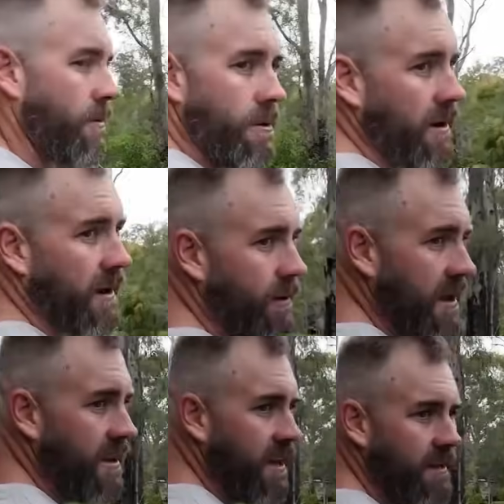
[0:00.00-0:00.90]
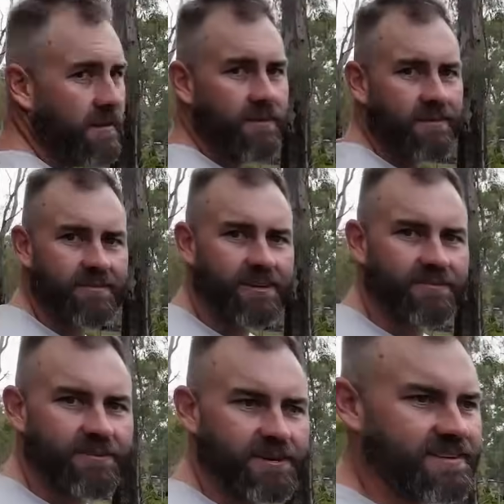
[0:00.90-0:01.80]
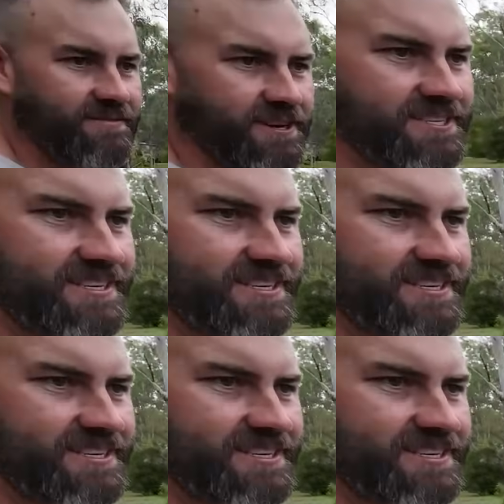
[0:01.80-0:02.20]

work our way down. Oh, we got Freddie. Freddie's